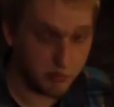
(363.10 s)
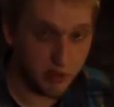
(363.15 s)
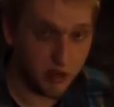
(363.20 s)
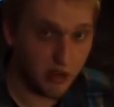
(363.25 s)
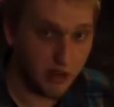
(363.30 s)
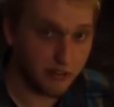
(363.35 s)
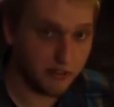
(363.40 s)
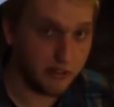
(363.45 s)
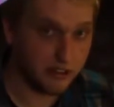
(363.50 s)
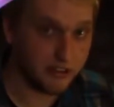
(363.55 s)

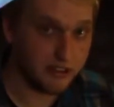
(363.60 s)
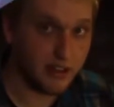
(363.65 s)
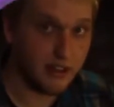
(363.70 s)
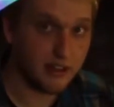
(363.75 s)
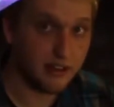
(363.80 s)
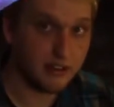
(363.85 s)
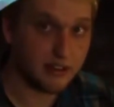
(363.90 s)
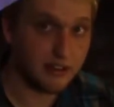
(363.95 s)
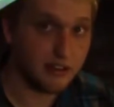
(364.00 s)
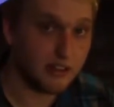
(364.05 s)
pause the
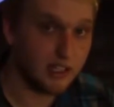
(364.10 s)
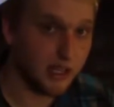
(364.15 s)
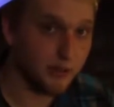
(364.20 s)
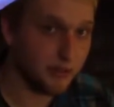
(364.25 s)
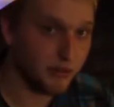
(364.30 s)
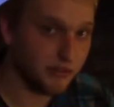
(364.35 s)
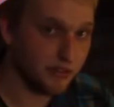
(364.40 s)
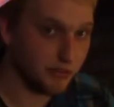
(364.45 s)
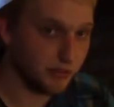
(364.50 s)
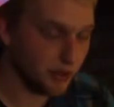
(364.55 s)
setting and
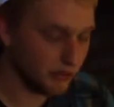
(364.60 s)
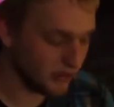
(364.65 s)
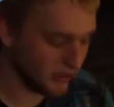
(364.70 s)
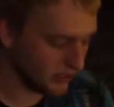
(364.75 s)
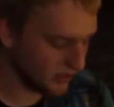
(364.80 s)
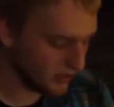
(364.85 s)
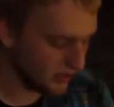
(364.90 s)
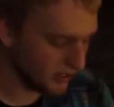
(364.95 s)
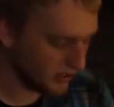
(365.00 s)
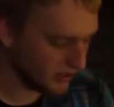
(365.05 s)
keep it from
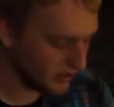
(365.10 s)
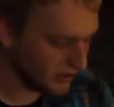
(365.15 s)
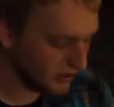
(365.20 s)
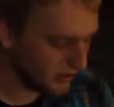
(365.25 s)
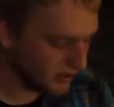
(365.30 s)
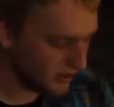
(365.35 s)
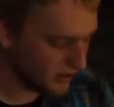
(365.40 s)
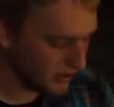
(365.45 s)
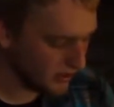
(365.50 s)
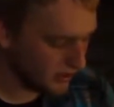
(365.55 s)
moving on.
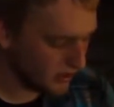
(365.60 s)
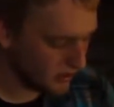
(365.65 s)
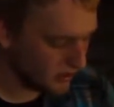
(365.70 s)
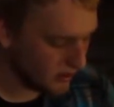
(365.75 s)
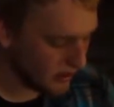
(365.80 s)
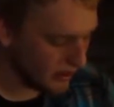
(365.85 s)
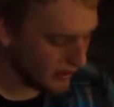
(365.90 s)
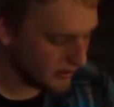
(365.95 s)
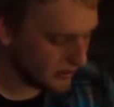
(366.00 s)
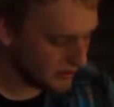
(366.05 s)

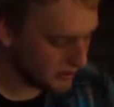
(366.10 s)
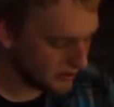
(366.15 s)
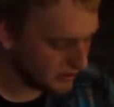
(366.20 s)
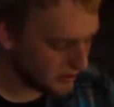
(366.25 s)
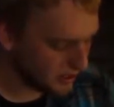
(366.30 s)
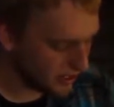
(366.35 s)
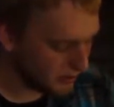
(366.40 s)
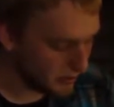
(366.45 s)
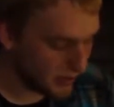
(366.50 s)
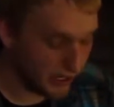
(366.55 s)
And this is
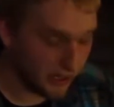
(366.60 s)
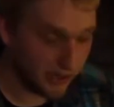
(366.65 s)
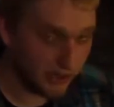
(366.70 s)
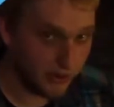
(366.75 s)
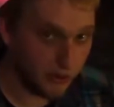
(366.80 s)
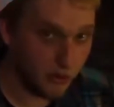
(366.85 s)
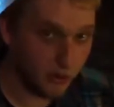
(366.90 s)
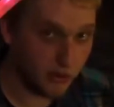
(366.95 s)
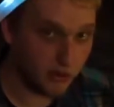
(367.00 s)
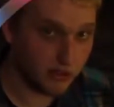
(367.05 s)
done by
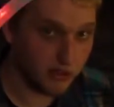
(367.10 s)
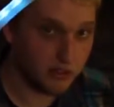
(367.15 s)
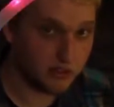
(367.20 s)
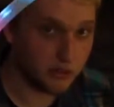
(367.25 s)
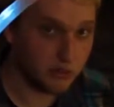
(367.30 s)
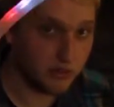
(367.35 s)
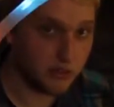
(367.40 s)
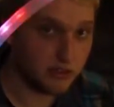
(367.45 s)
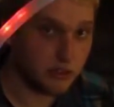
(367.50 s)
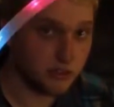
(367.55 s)
holding the
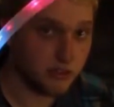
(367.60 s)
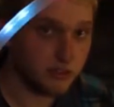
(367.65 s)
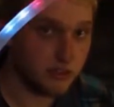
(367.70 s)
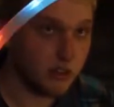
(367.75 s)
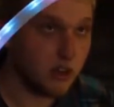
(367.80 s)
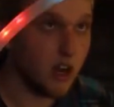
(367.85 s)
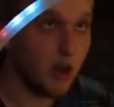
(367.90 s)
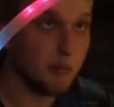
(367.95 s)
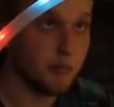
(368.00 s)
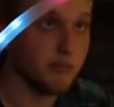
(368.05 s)
switch
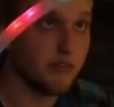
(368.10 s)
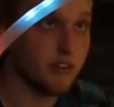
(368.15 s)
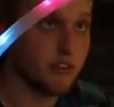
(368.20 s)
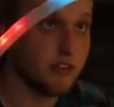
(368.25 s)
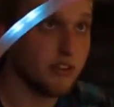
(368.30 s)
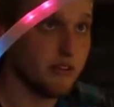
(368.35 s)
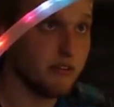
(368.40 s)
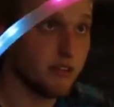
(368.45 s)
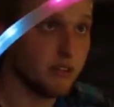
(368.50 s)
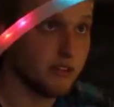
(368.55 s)
up for
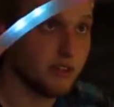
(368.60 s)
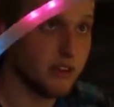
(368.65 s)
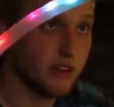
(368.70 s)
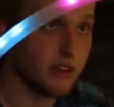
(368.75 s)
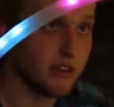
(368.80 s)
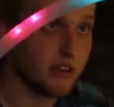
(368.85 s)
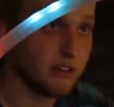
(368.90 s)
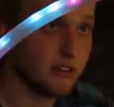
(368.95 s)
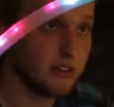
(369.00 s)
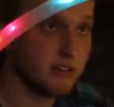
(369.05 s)
several
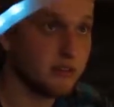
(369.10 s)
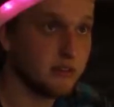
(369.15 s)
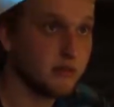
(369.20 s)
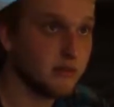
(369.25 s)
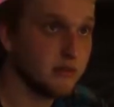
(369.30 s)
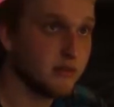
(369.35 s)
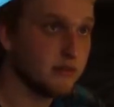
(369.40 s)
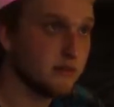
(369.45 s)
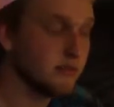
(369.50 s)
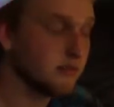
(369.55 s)
seconds.
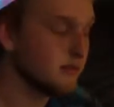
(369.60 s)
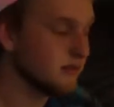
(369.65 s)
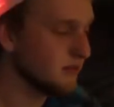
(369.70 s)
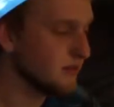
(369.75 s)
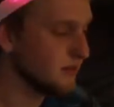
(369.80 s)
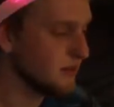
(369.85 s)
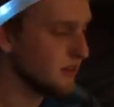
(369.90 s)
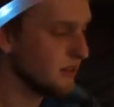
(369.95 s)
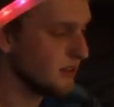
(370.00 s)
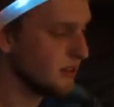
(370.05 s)

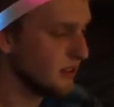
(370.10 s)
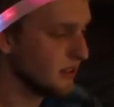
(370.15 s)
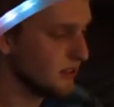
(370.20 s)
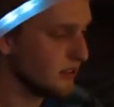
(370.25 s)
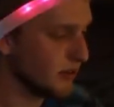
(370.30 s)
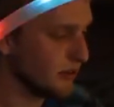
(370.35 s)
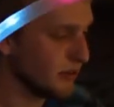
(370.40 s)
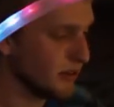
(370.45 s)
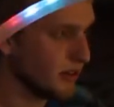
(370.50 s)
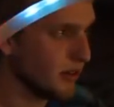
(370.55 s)

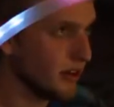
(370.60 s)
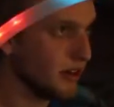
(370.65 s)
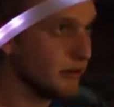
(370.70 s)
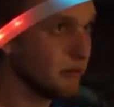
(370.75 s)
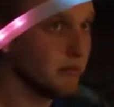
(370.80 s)
So I'm going to go ahead